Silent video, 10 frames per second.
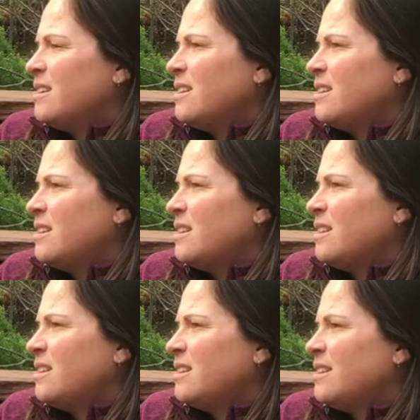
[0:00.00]

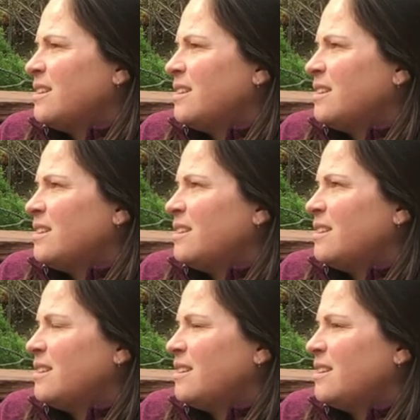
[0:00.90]

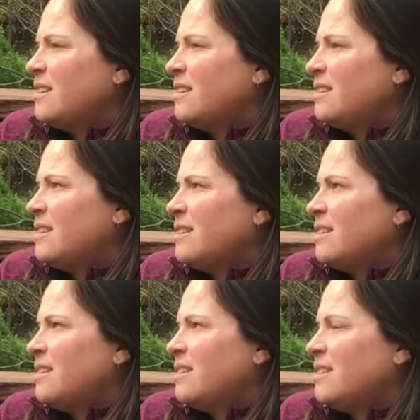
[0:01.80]

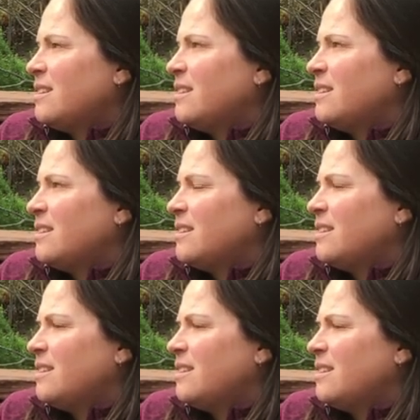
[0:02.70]

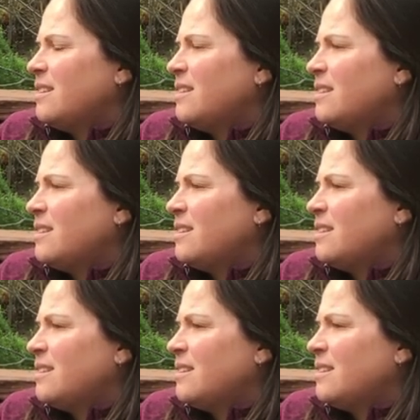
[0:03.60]

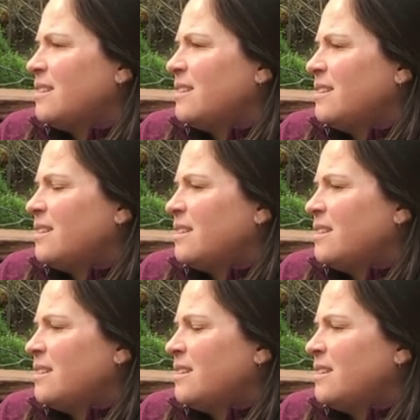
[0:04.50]

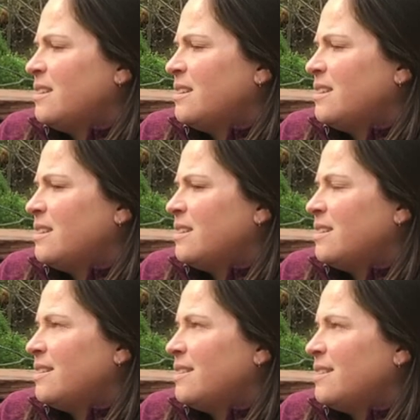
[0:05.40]

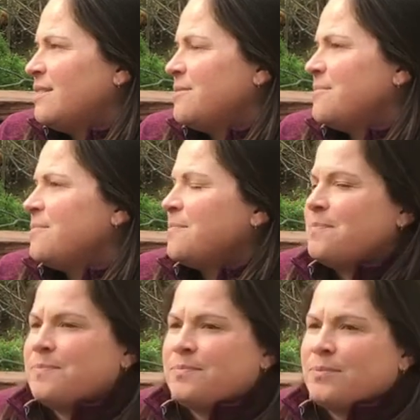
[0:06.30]

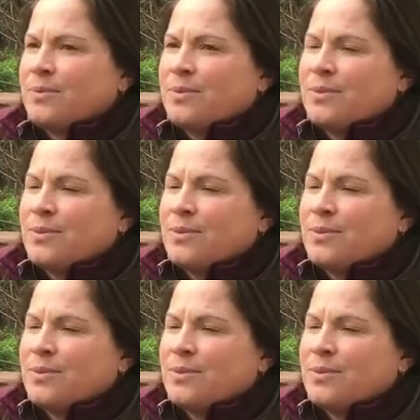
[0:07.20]
[no speech]